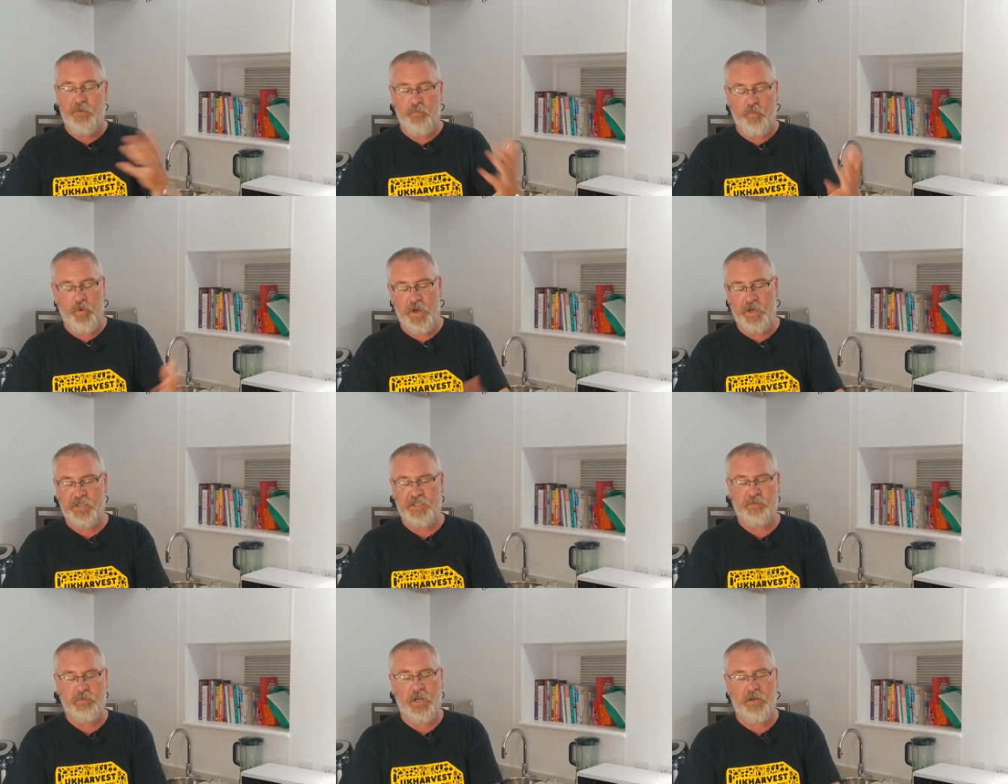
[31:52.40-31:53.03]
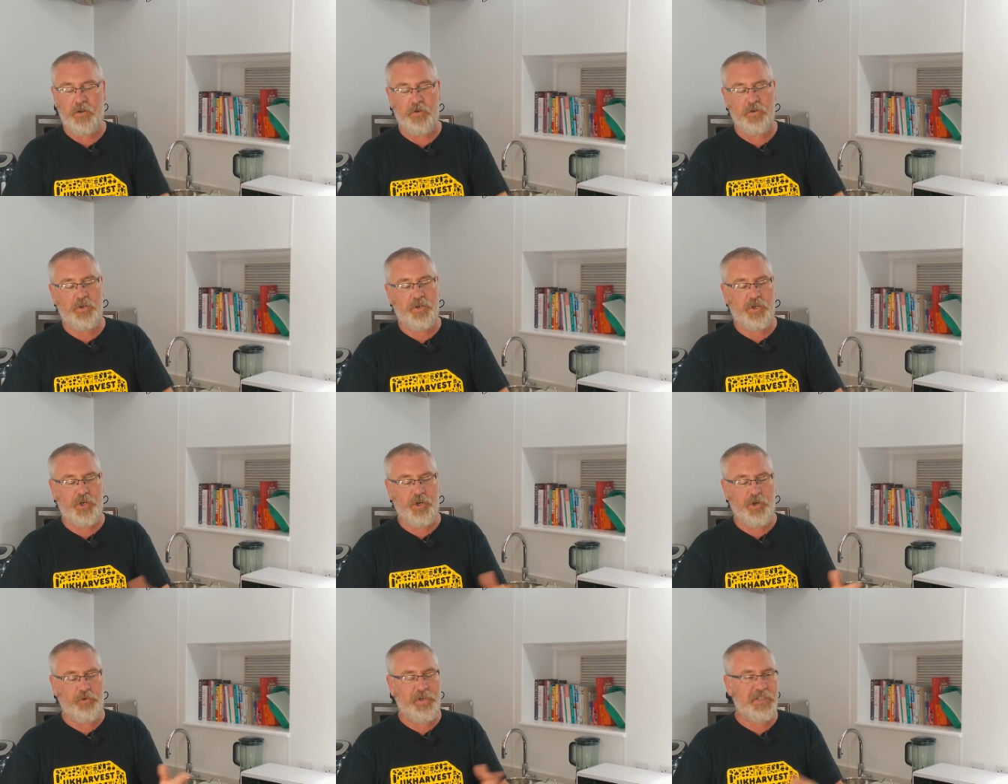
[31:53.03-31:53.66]
Works well on
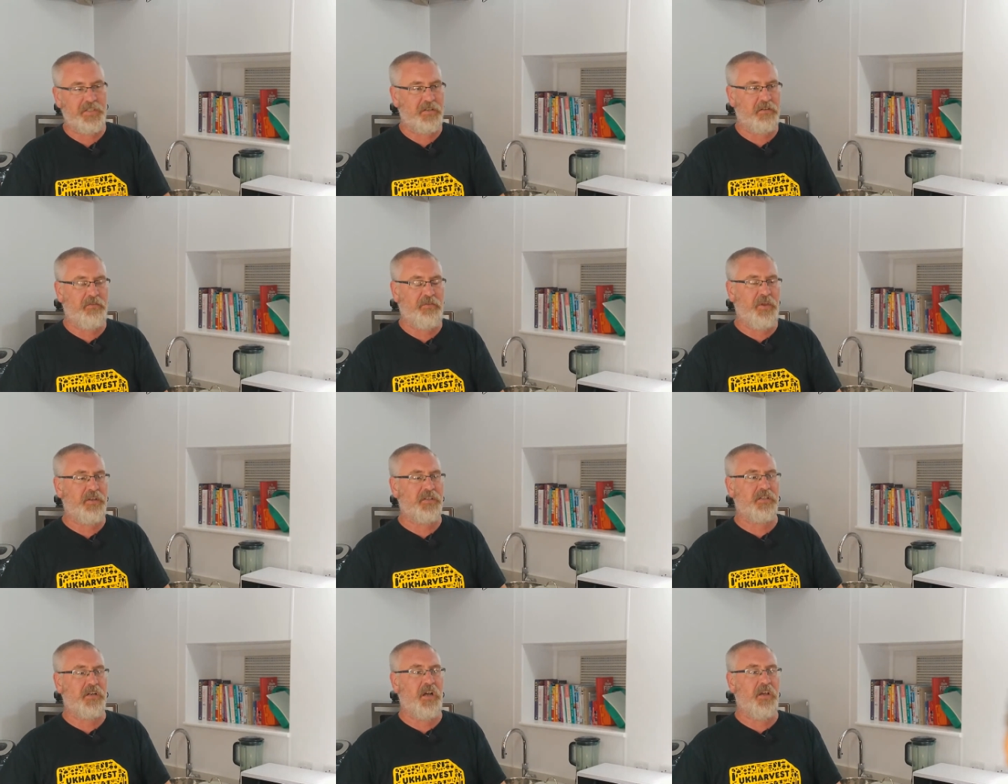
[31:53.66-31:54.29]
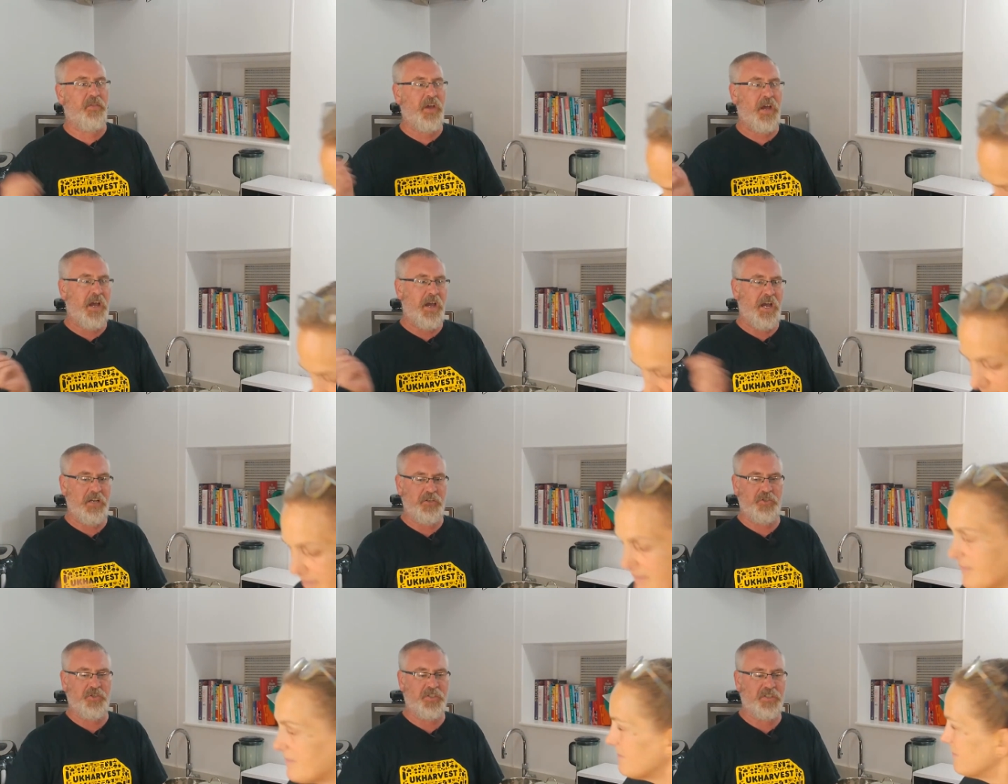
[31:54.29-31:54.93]
curries and things like that.
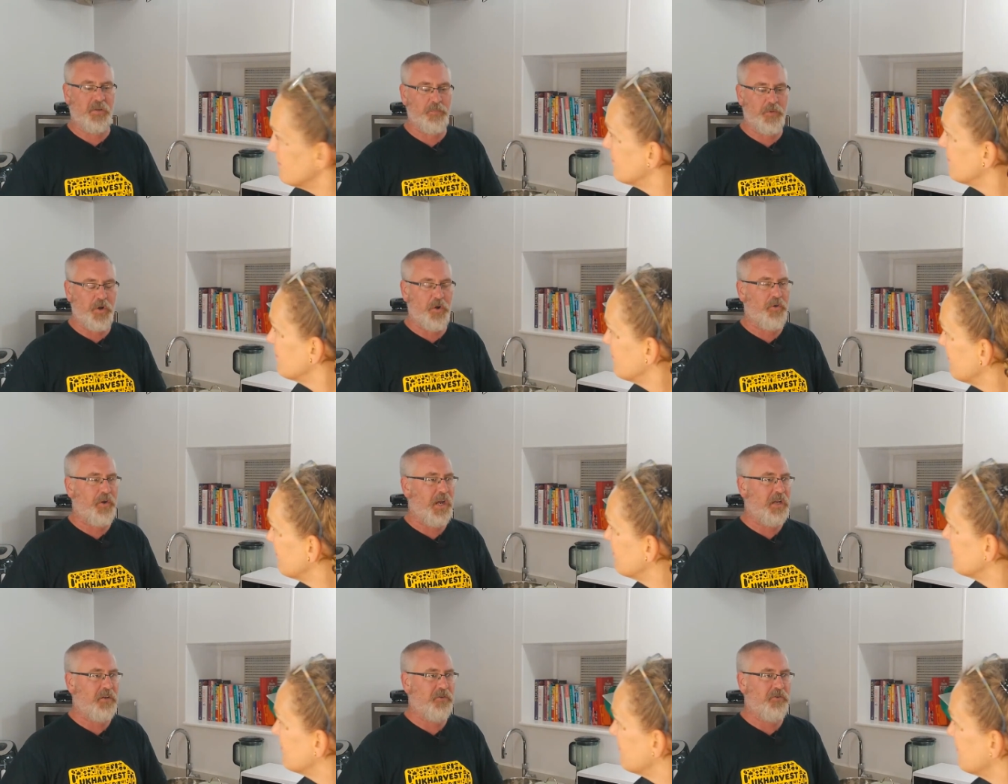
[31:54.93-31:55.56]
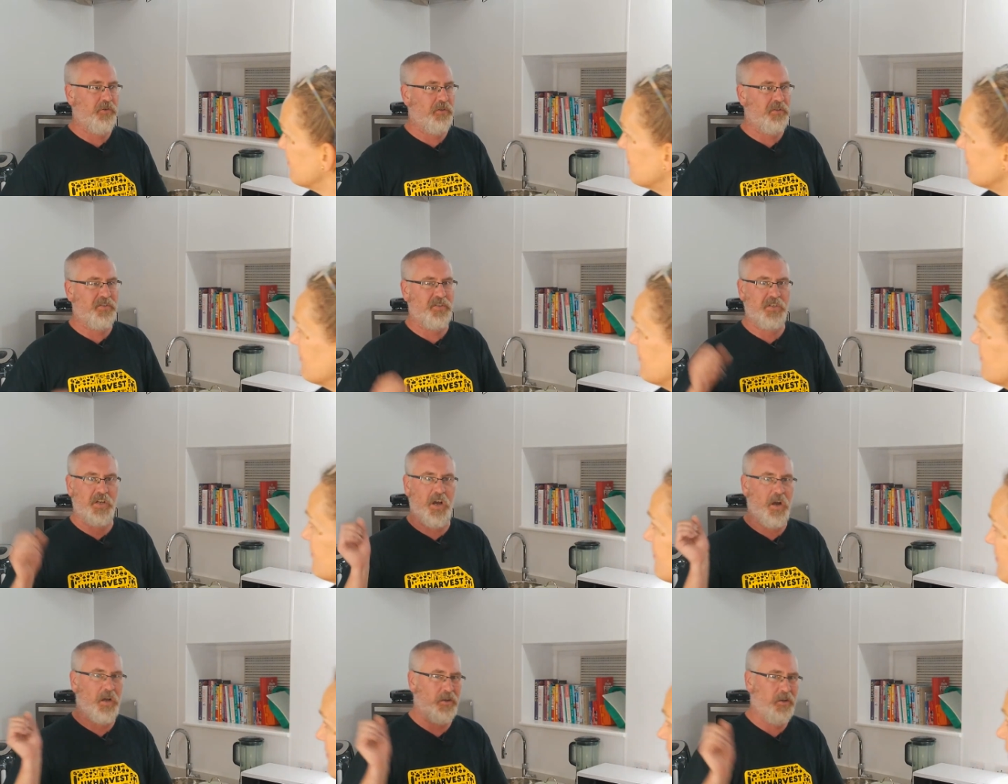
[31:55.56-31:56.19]
Add some coriander at the
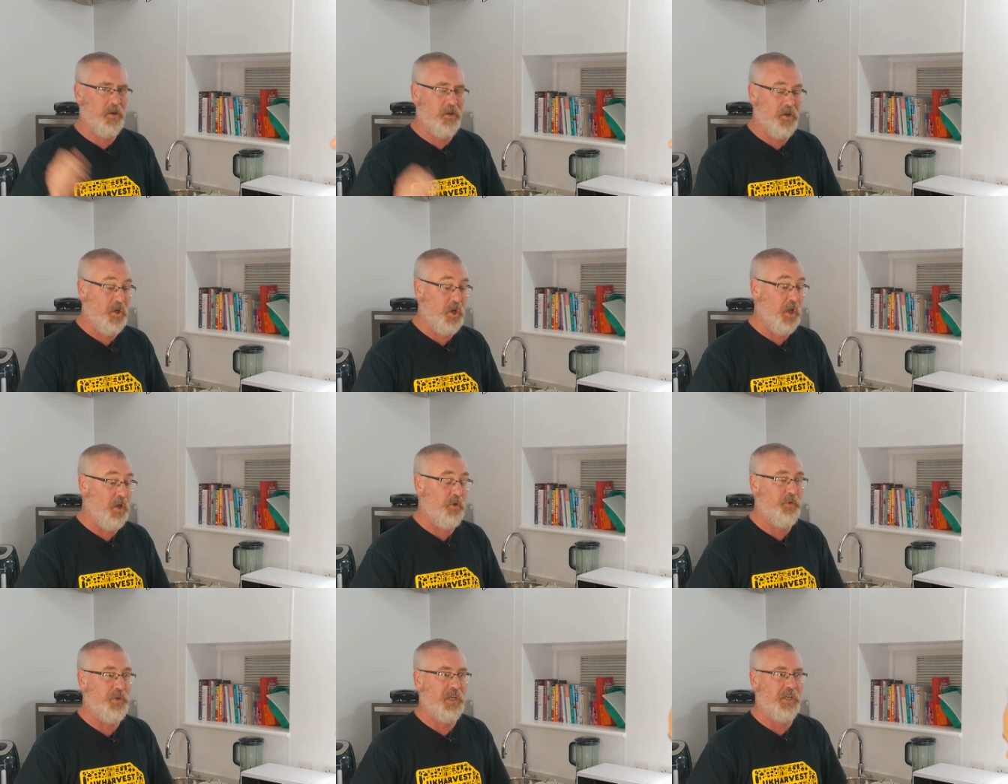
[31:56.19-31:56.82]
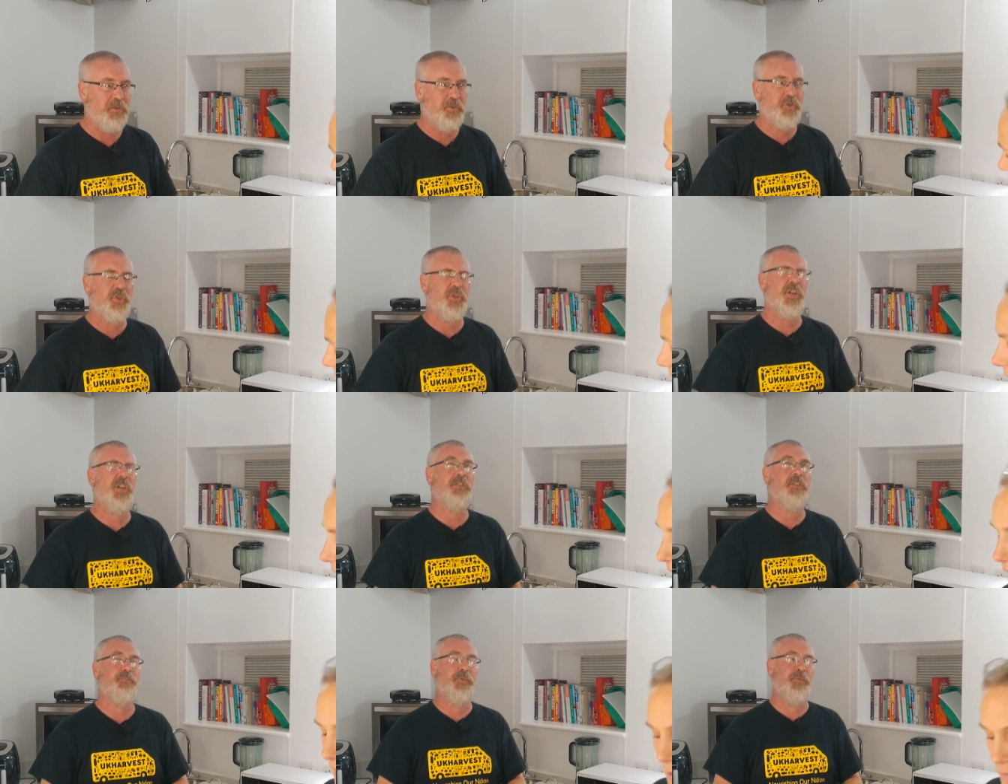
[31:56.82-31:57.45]
start and a load in
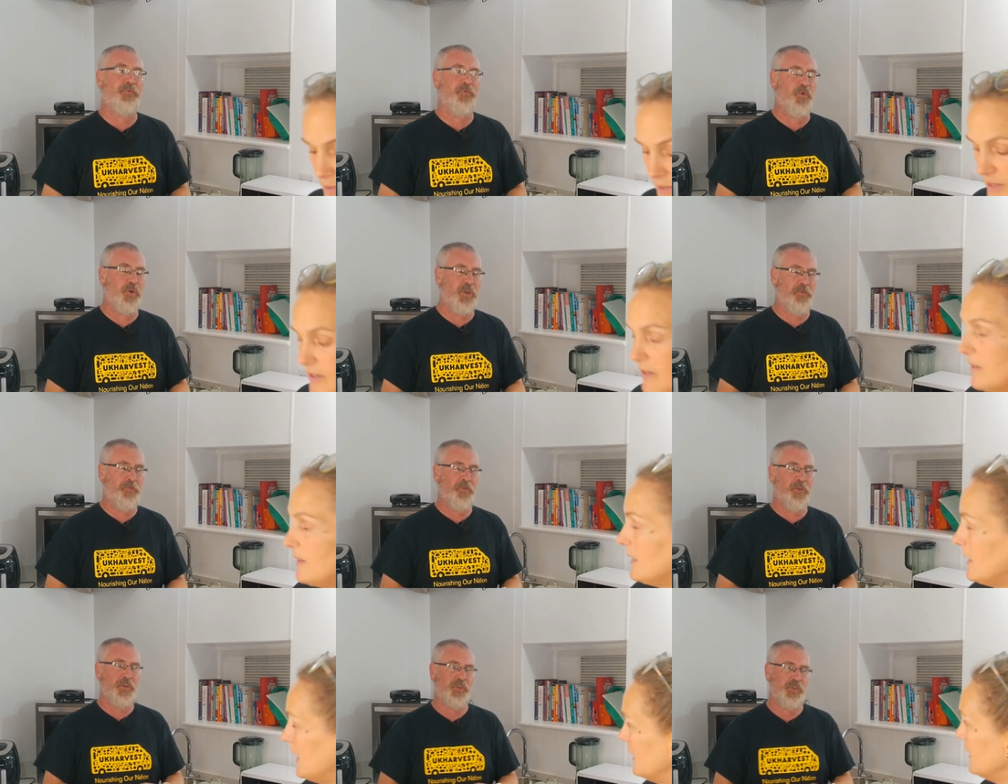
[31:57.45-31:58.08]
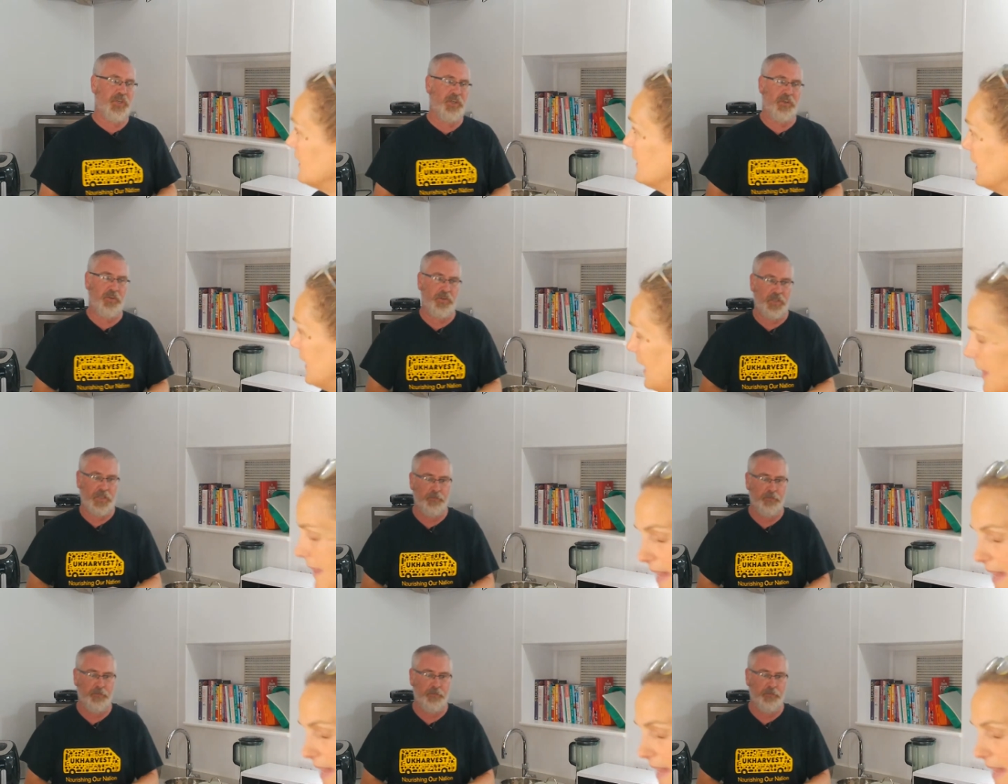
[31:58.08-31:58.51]
just before you're finishing cooking.